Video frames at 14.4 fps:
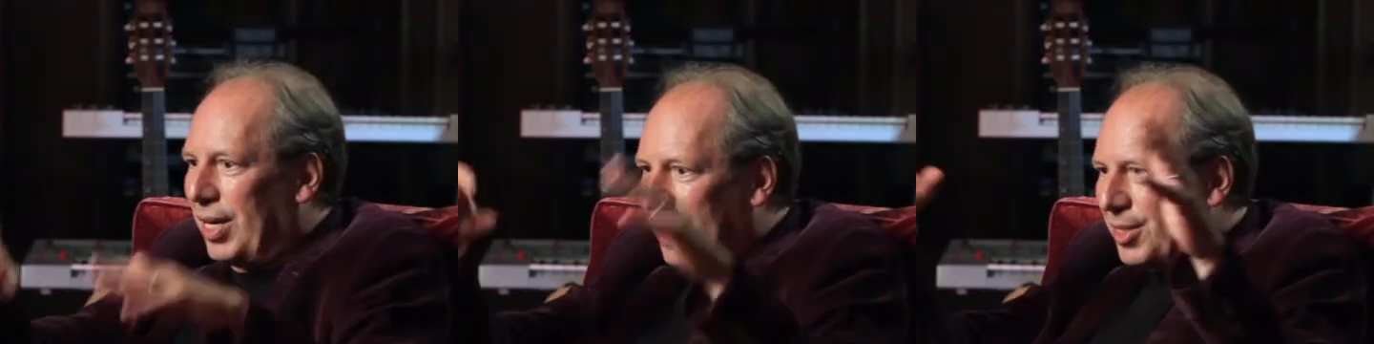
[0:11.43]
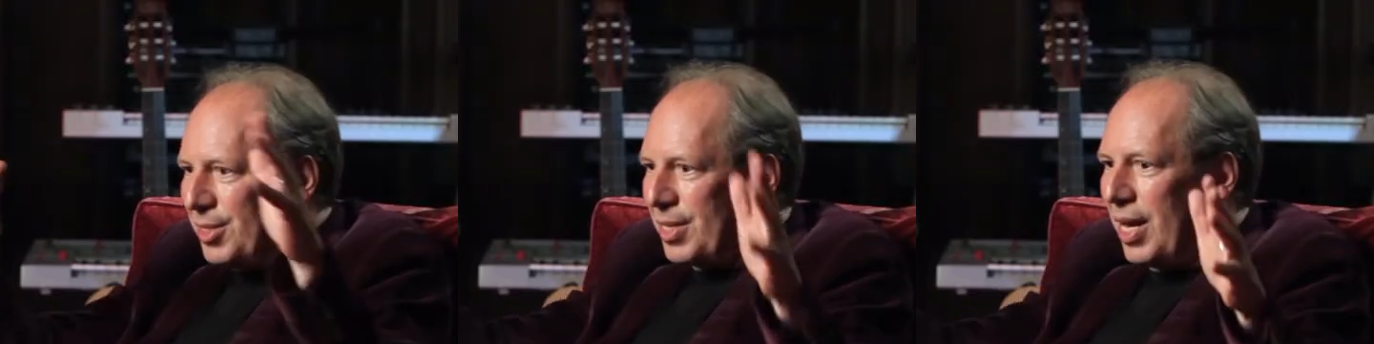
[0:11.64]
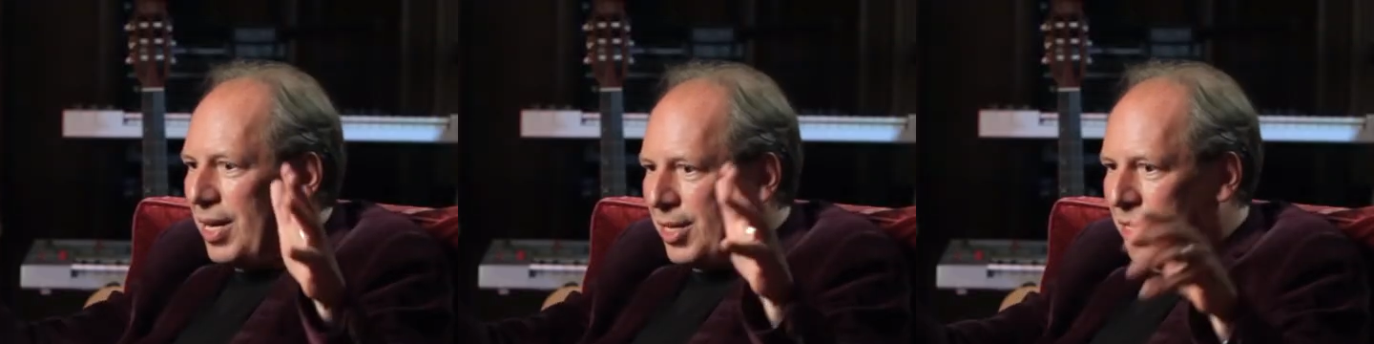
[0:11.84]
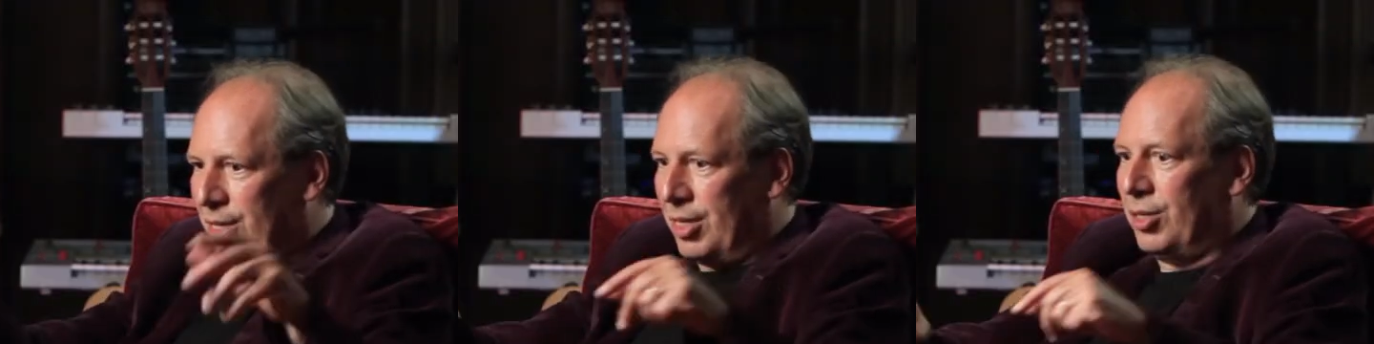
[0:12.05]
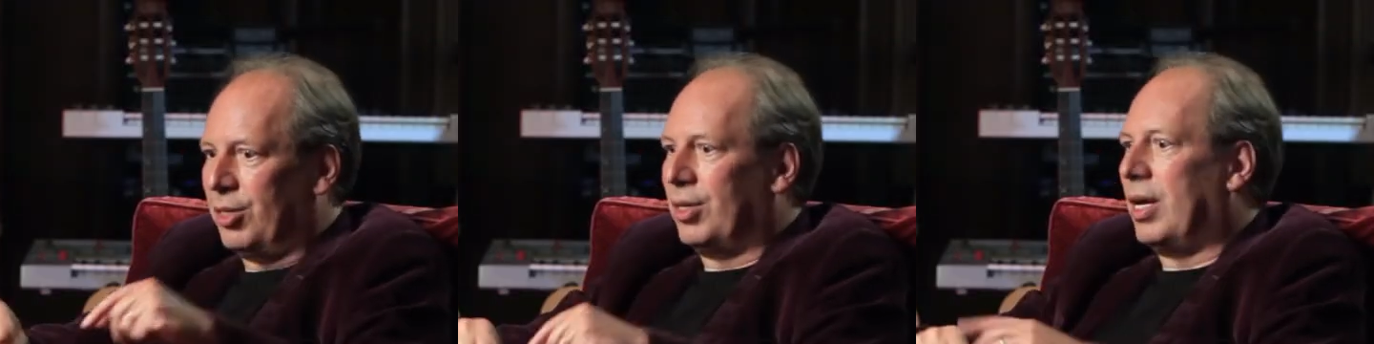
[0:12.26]
get excited,
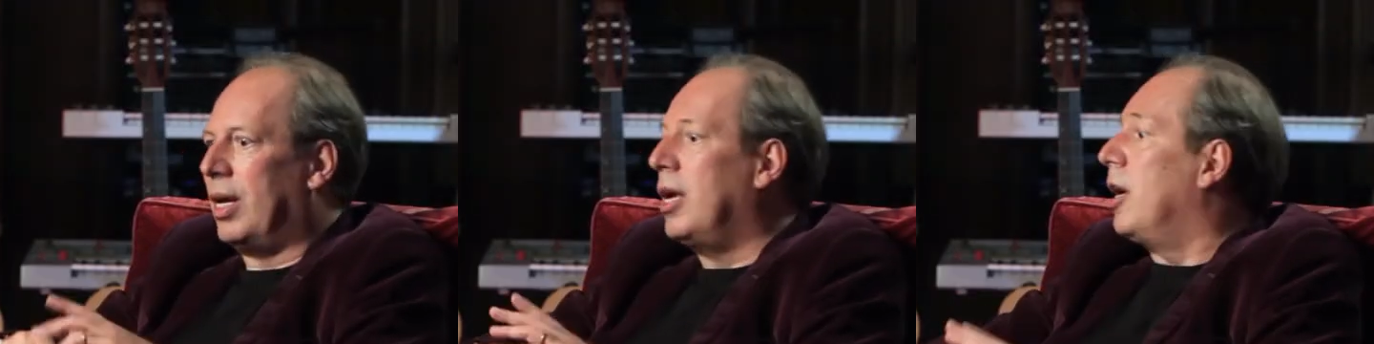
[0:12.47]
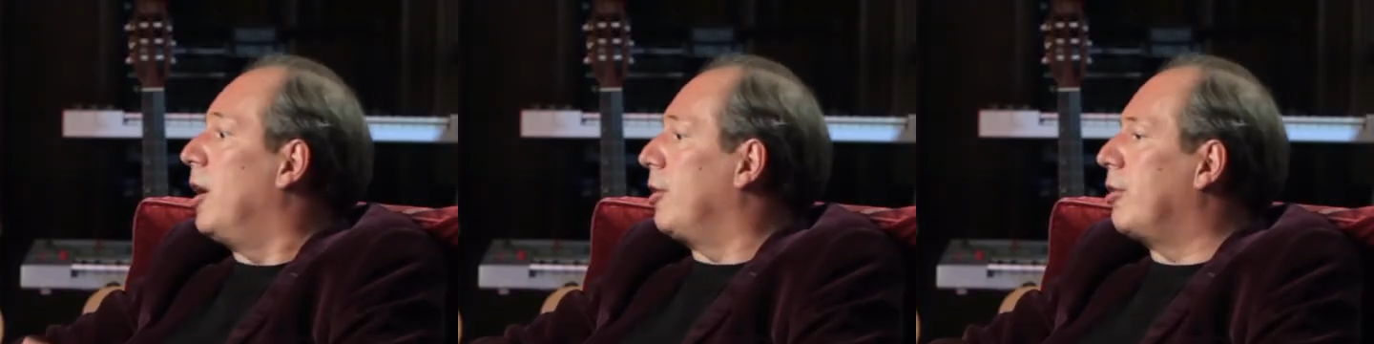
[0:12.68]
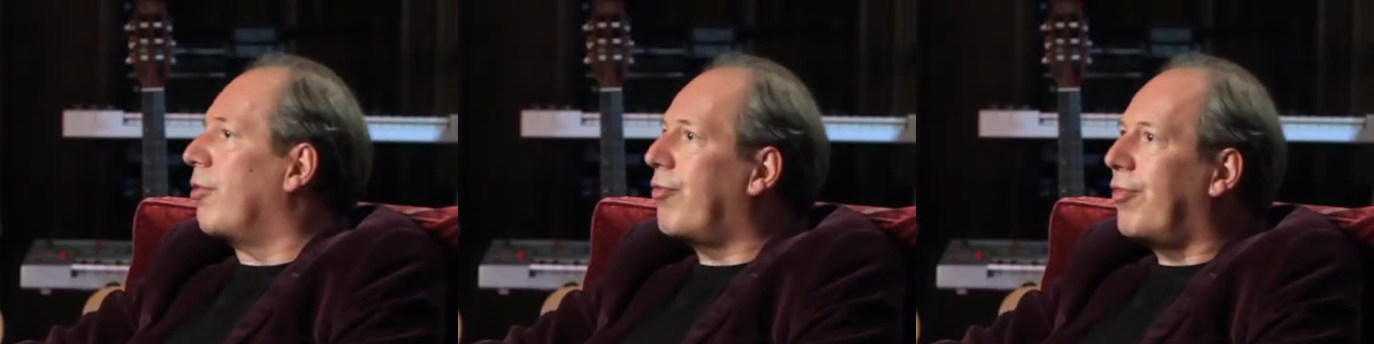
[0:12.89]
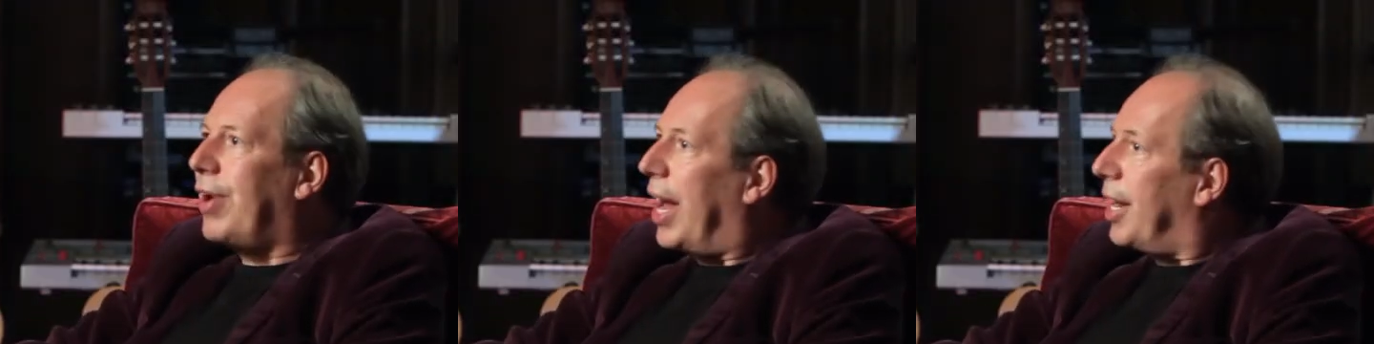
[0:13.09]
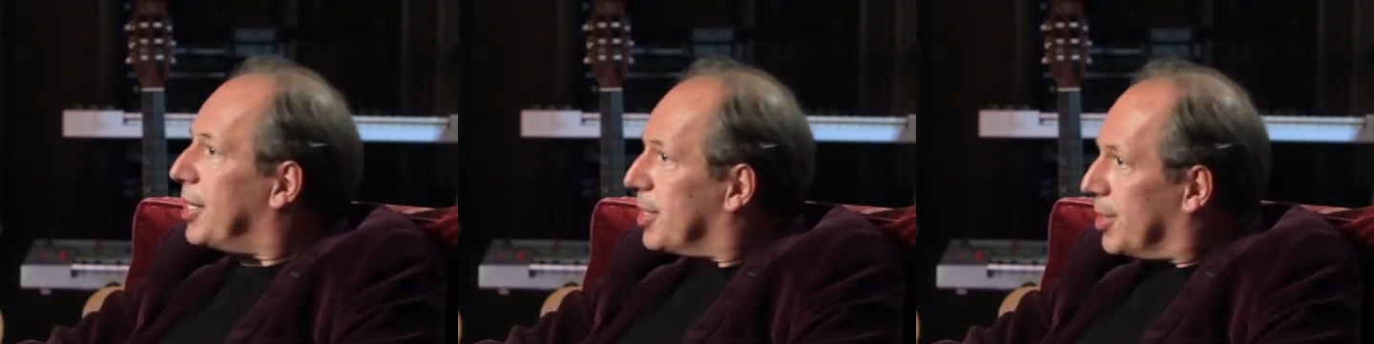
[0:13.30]
and you get you're
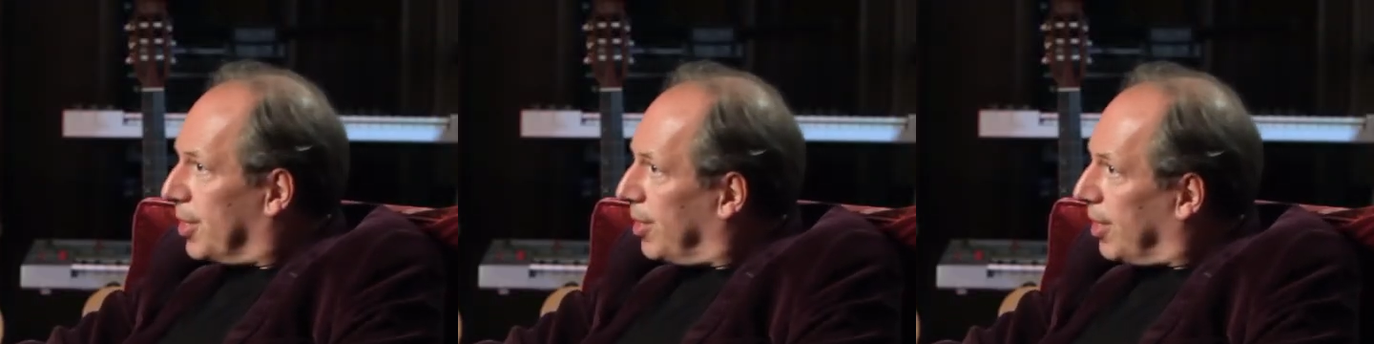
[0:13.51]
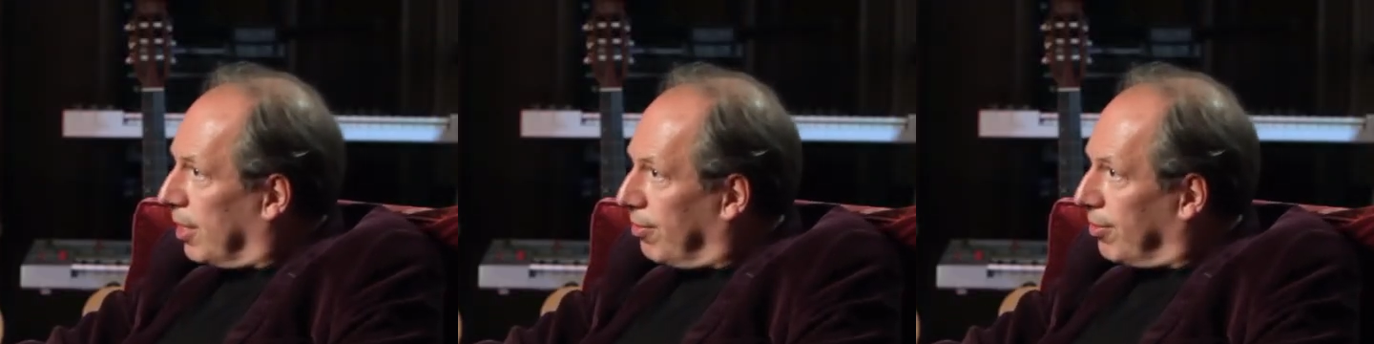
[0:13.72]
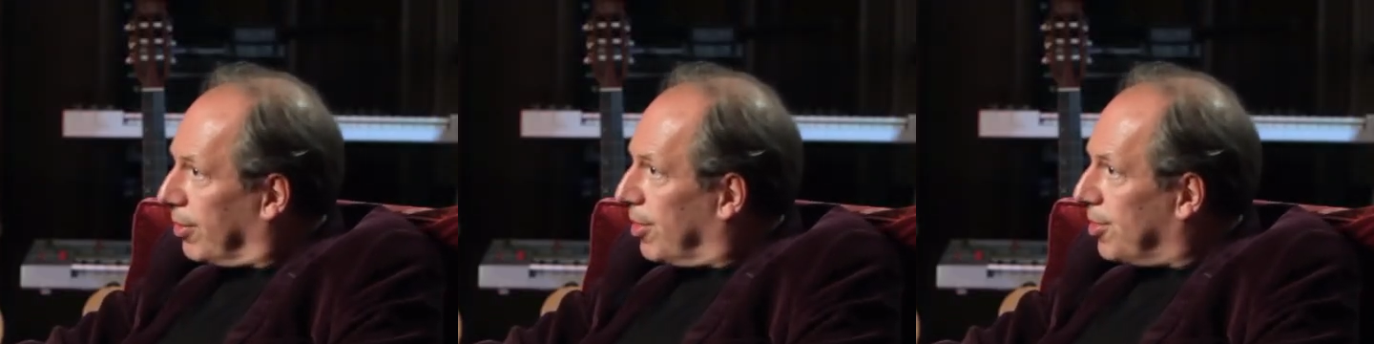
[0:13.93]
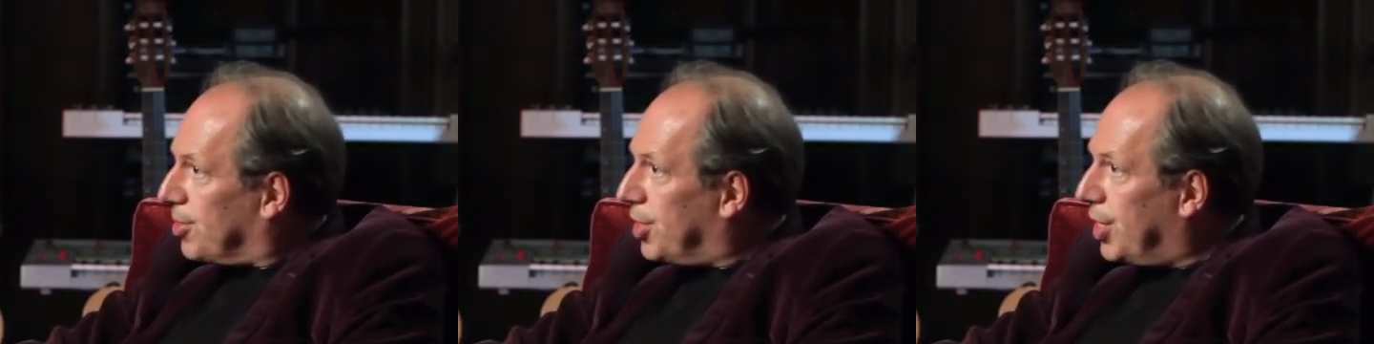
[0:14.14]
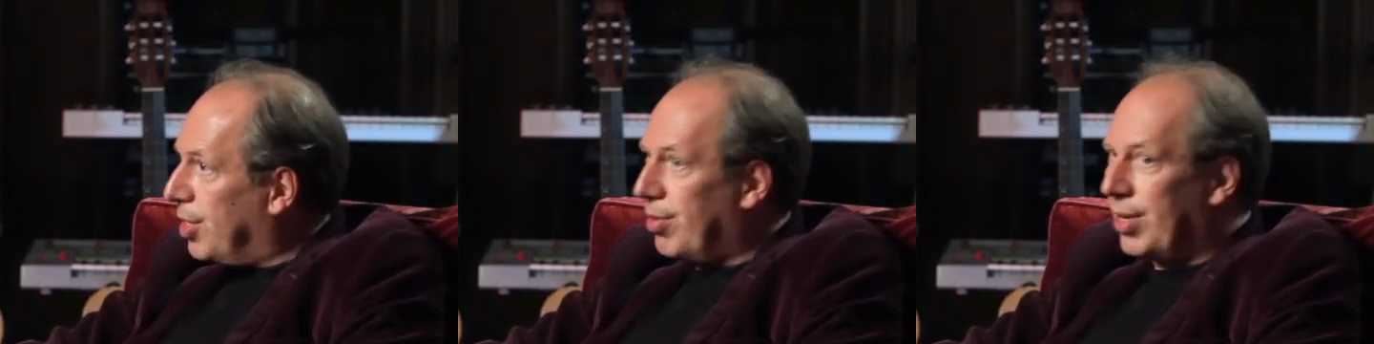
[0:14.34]
flattered that they're even
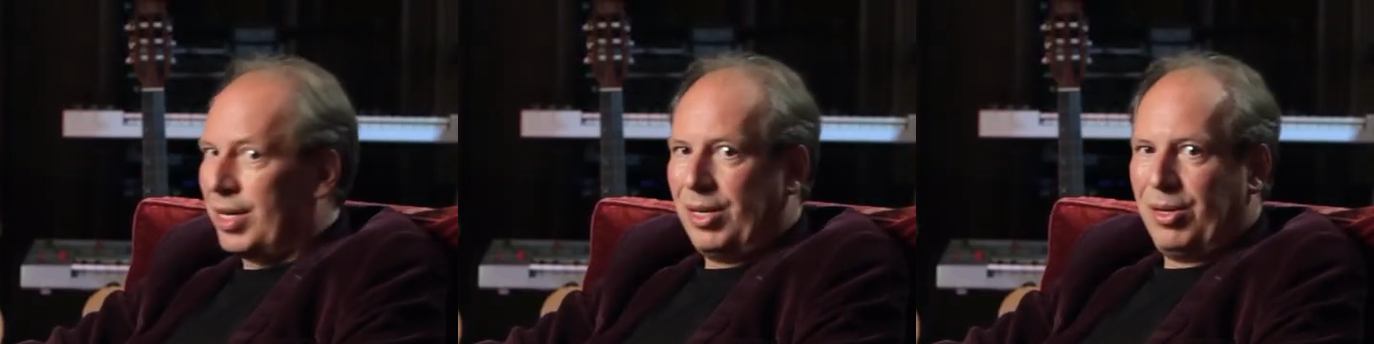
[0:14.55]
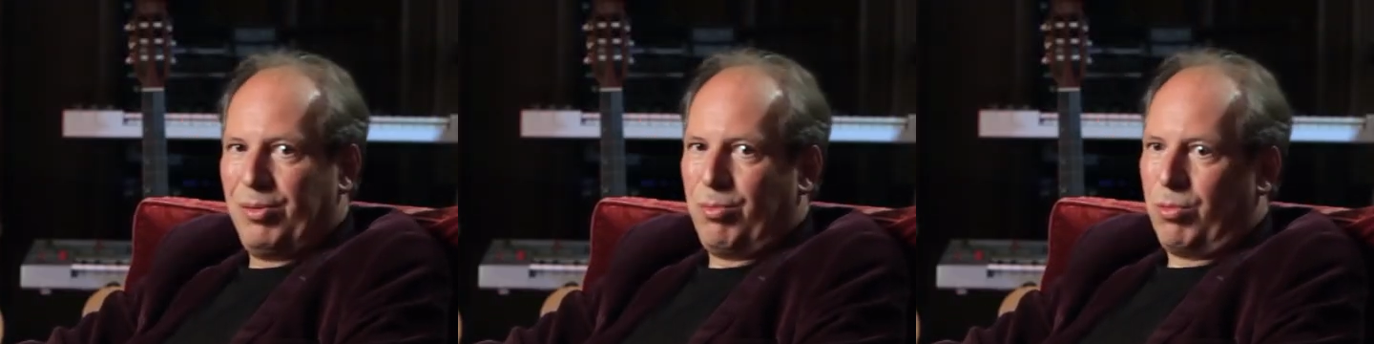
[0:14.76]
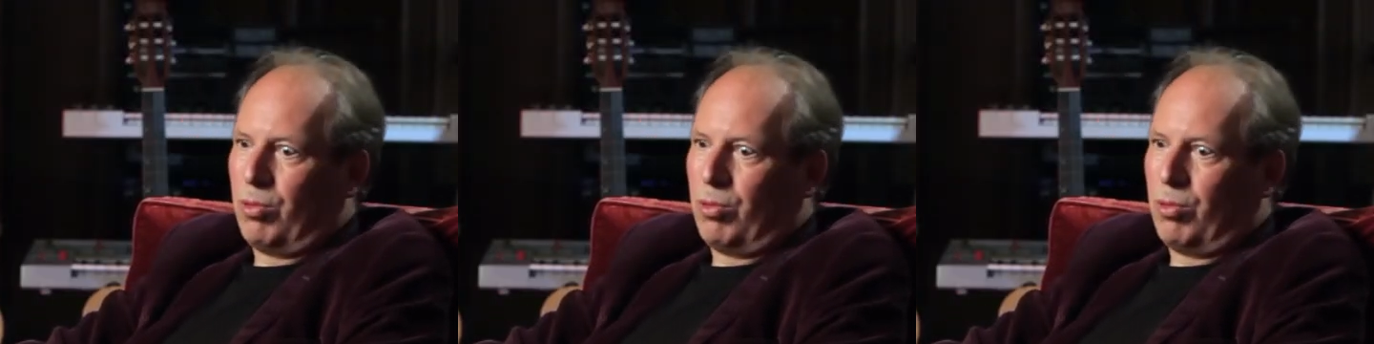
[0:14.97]
considering you.